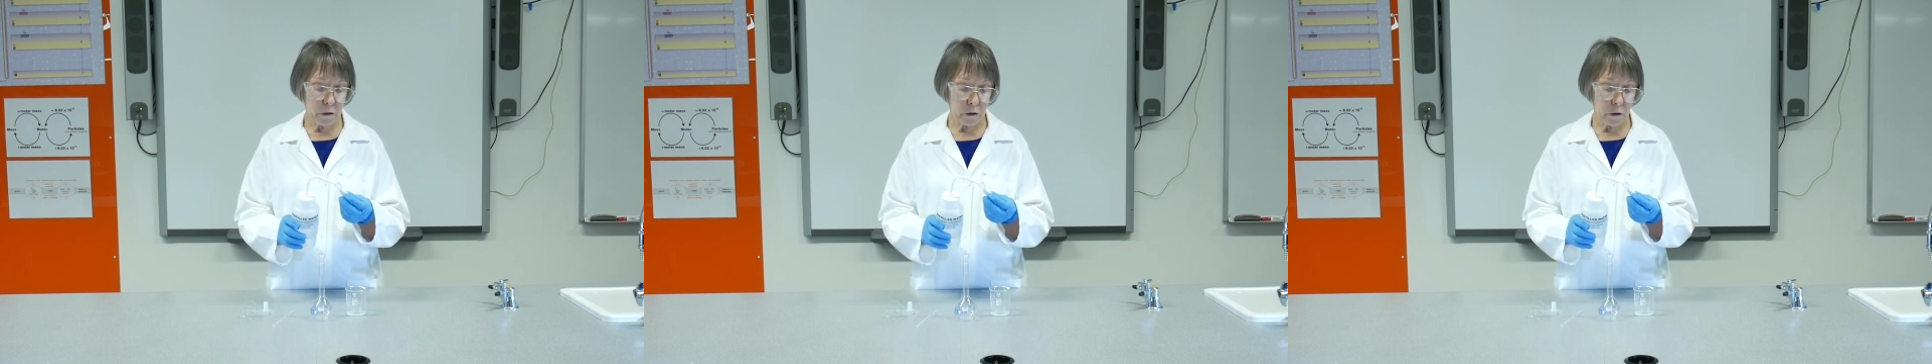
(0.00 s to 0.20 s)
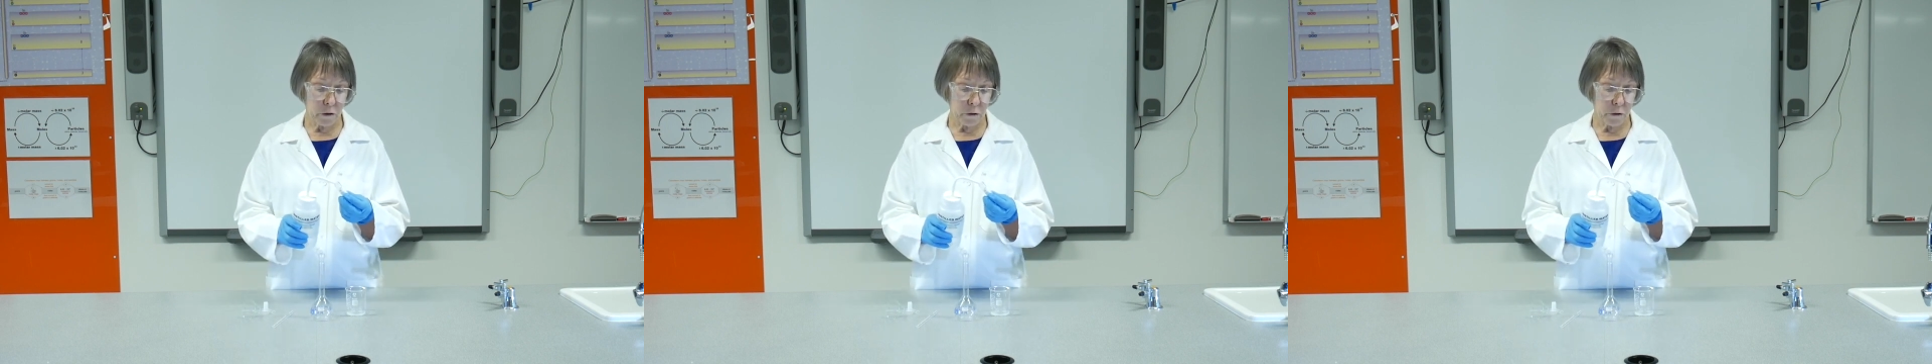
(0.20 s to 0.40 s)

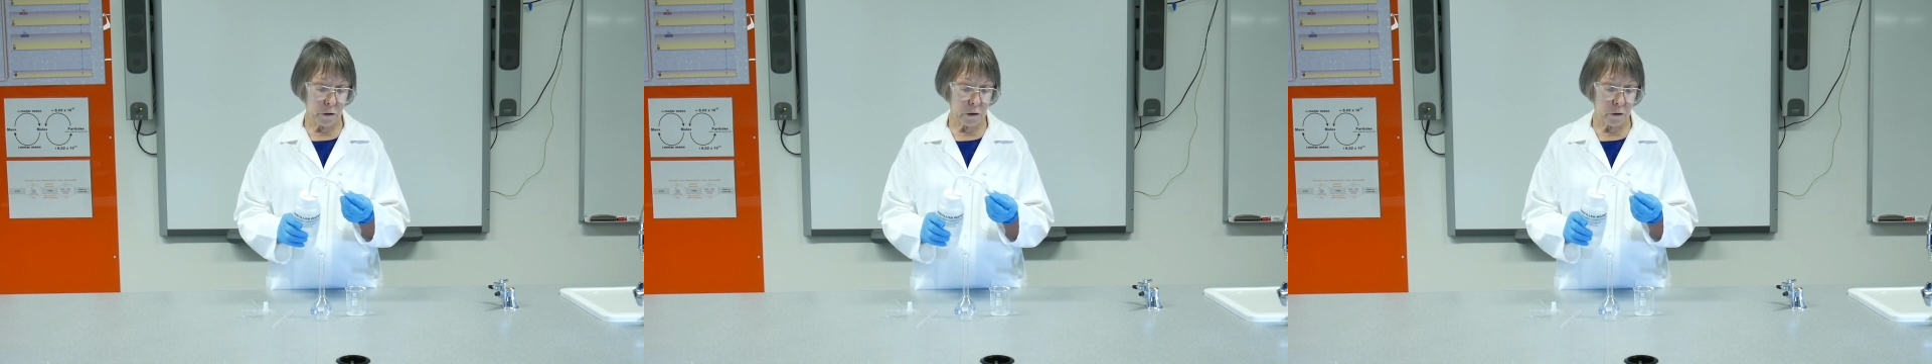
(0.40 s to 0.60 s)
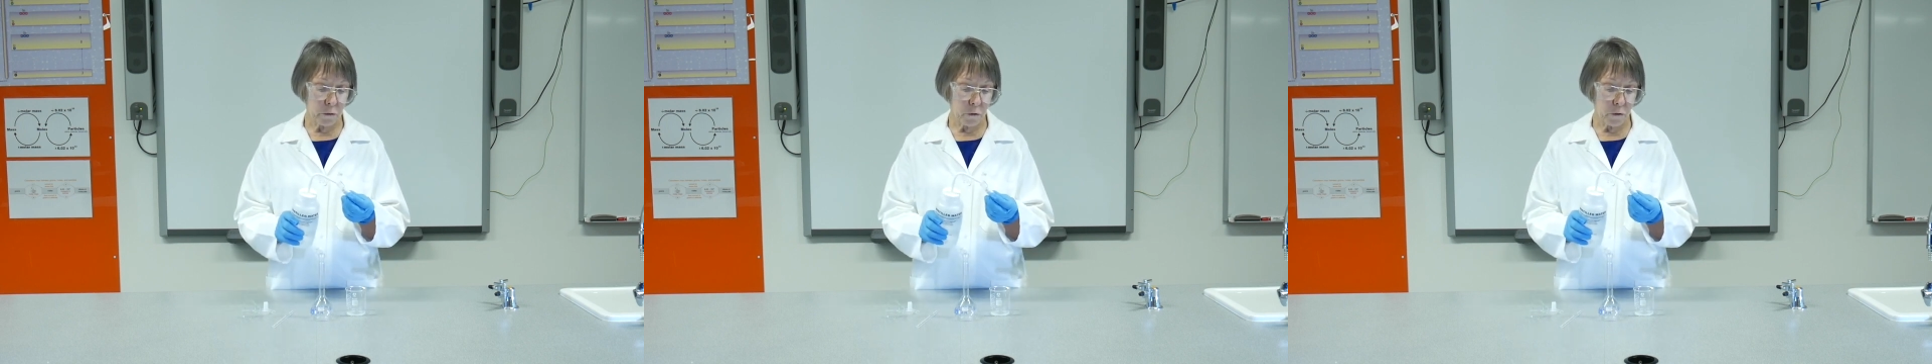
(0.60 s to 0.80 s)
use
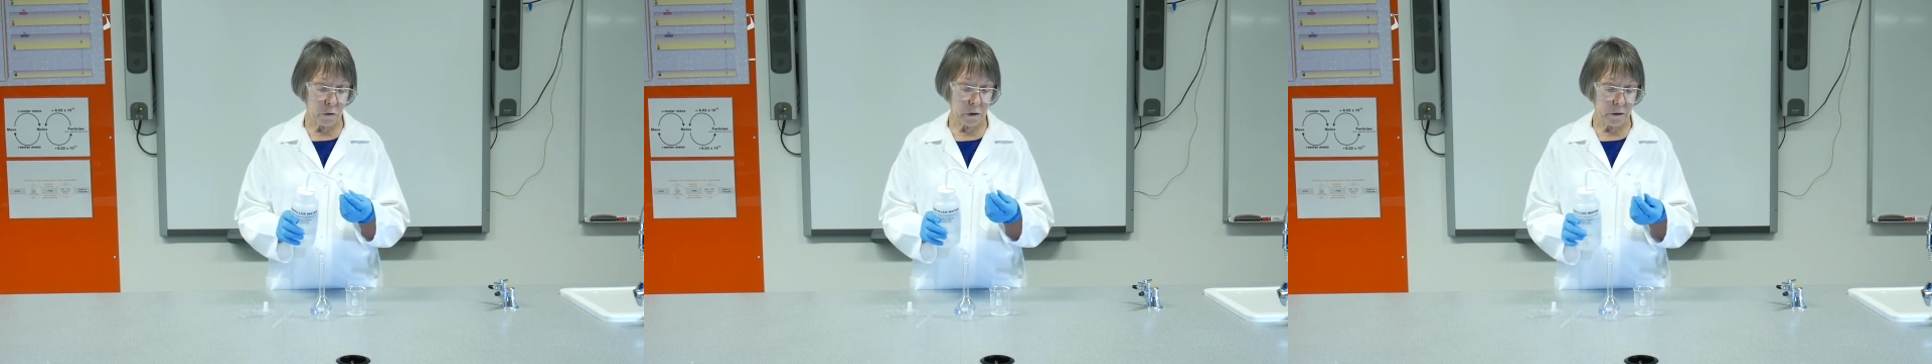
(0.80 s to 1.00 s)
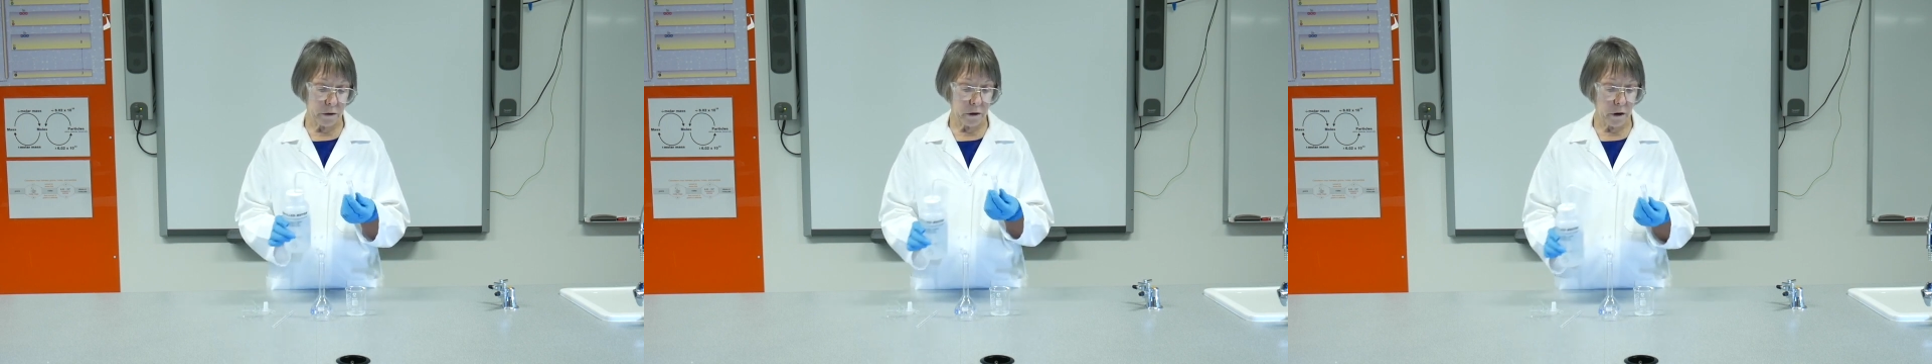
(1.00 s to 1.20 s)
the water
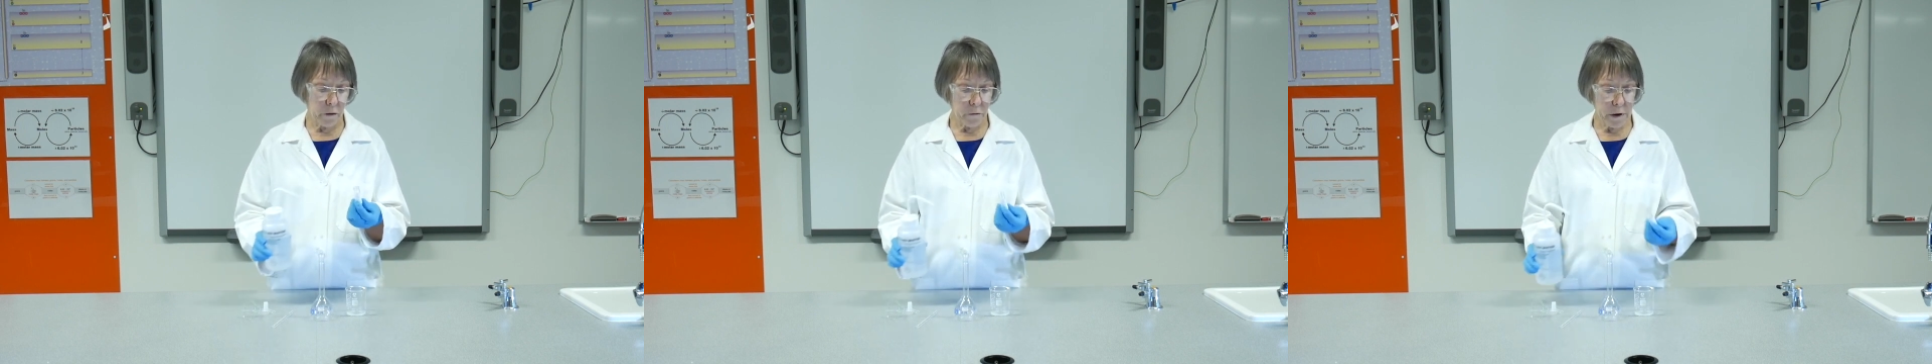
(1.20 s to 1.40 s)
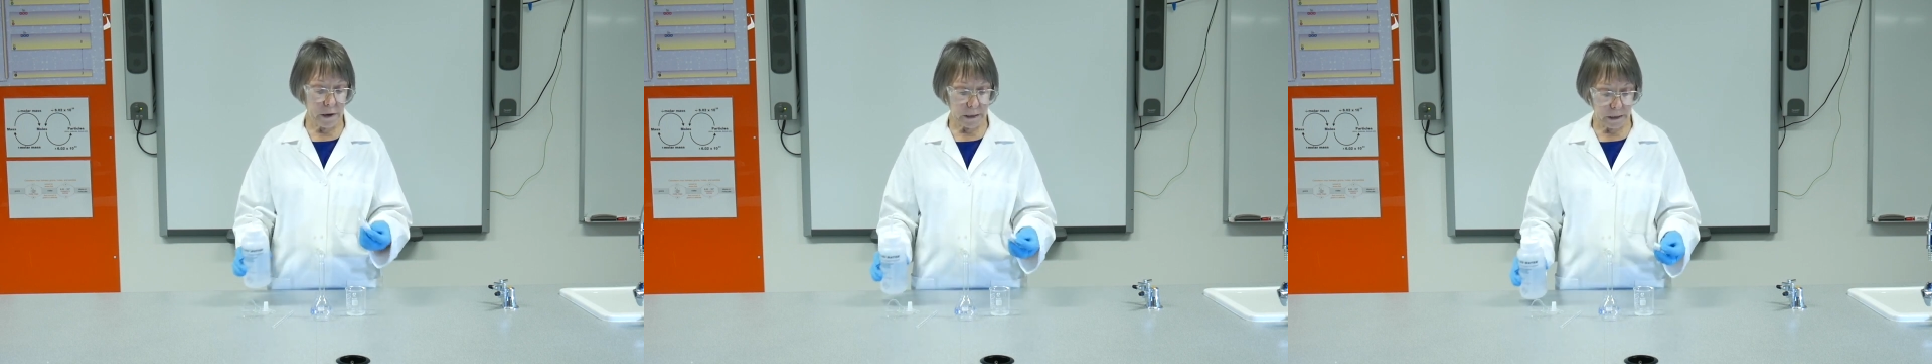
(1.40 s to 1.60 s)
that I
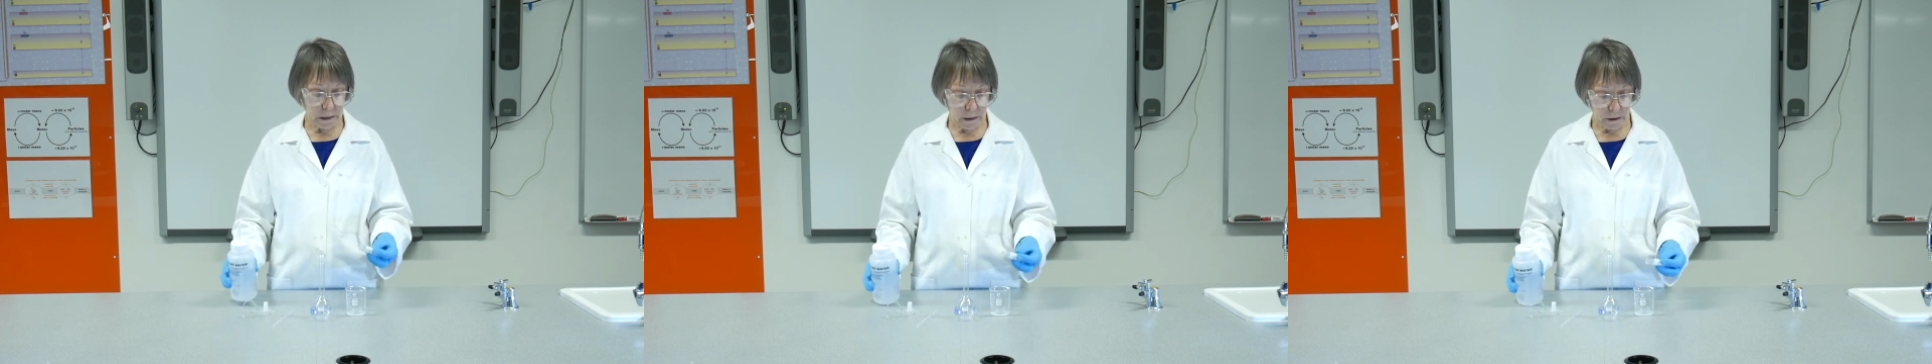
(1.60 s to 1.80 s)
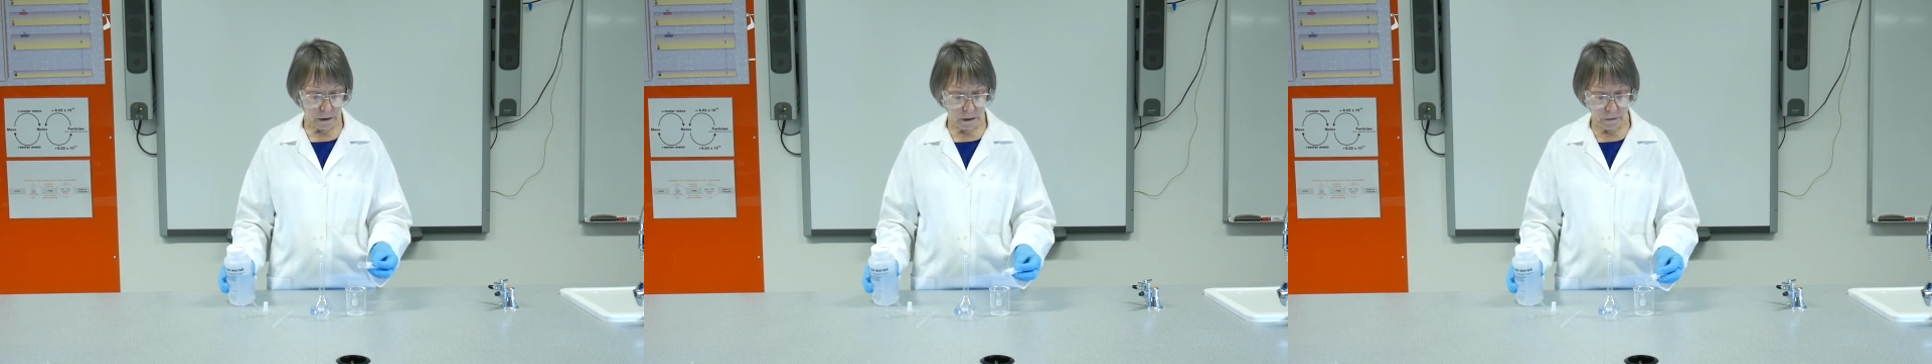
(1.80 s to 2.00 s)

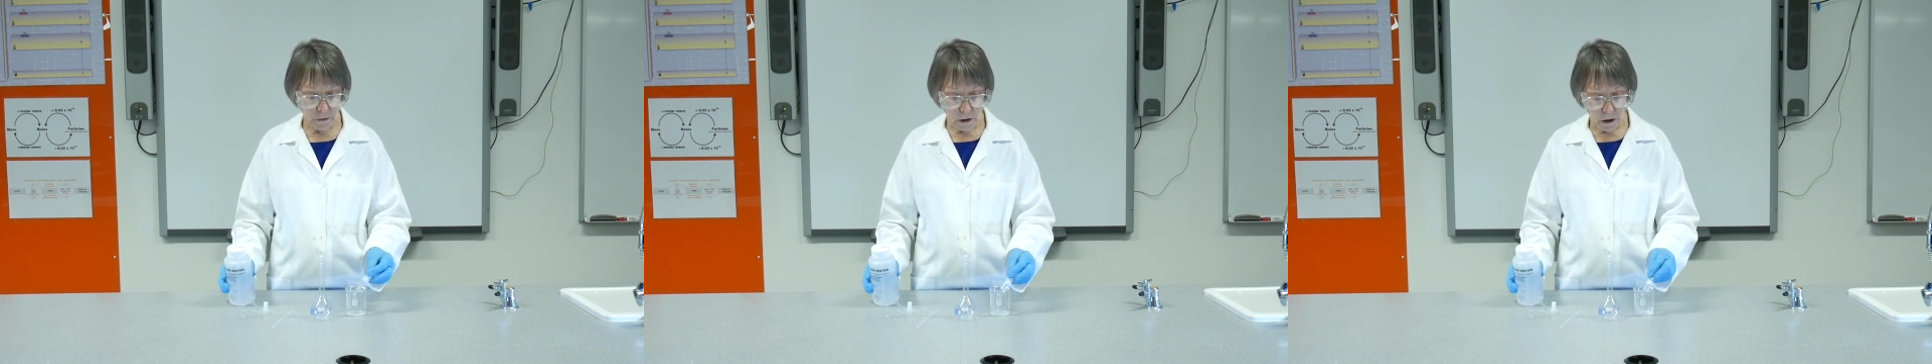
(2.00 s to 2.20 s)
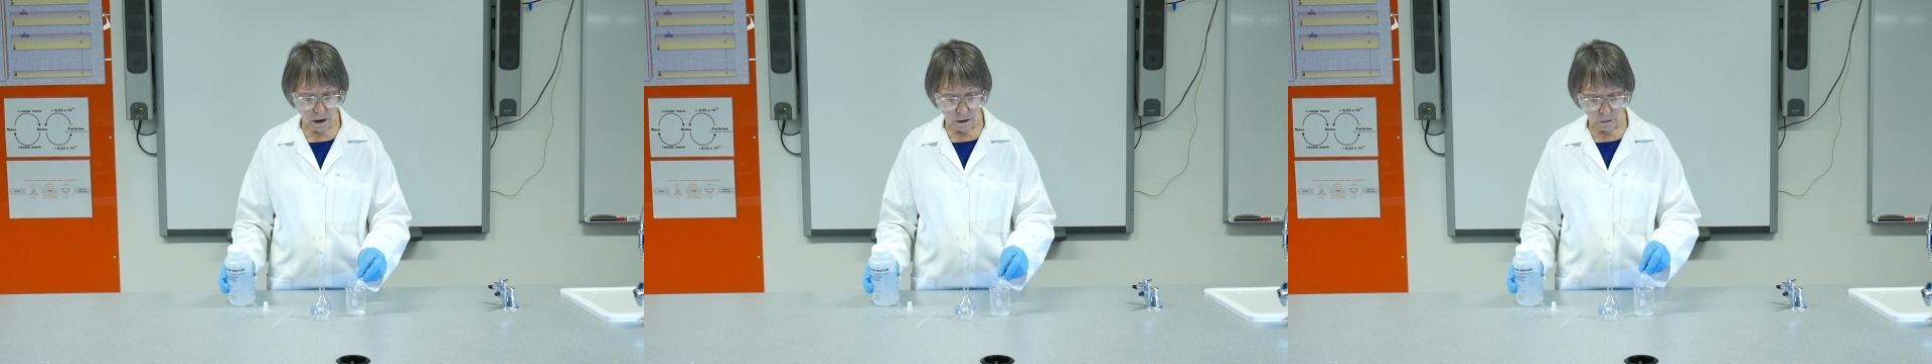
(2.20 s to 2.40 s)
rinsed the
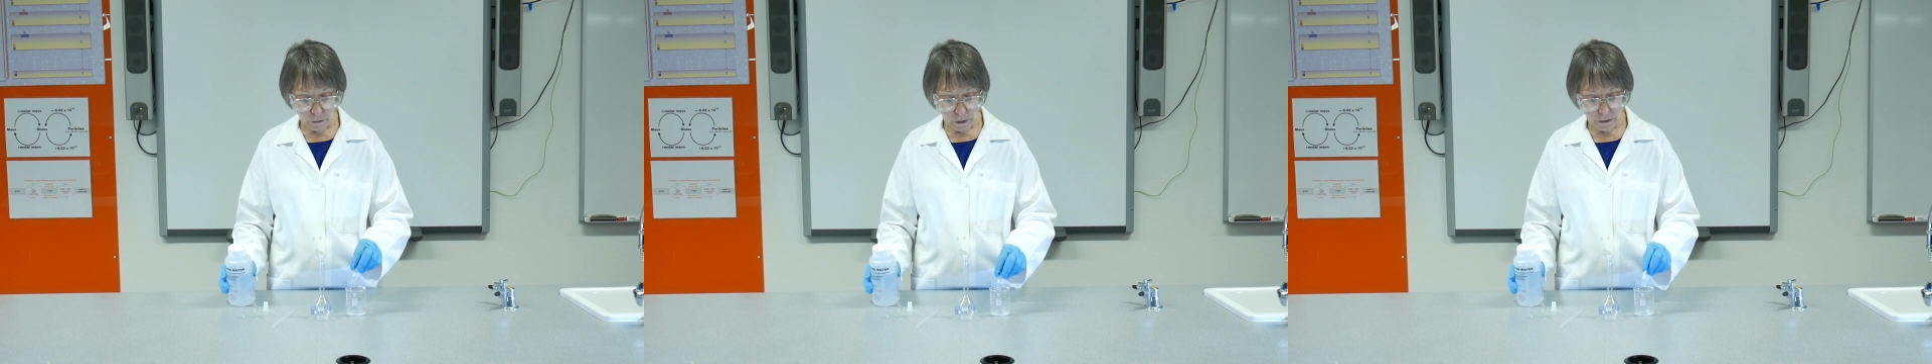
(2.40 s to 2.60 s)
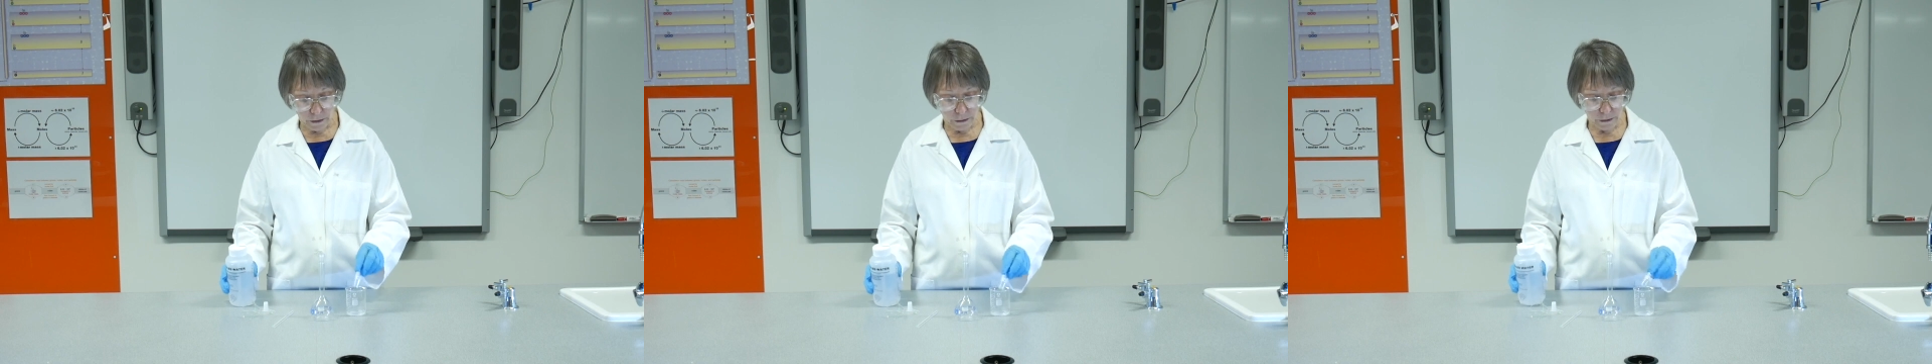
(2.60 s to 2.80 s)
vial with.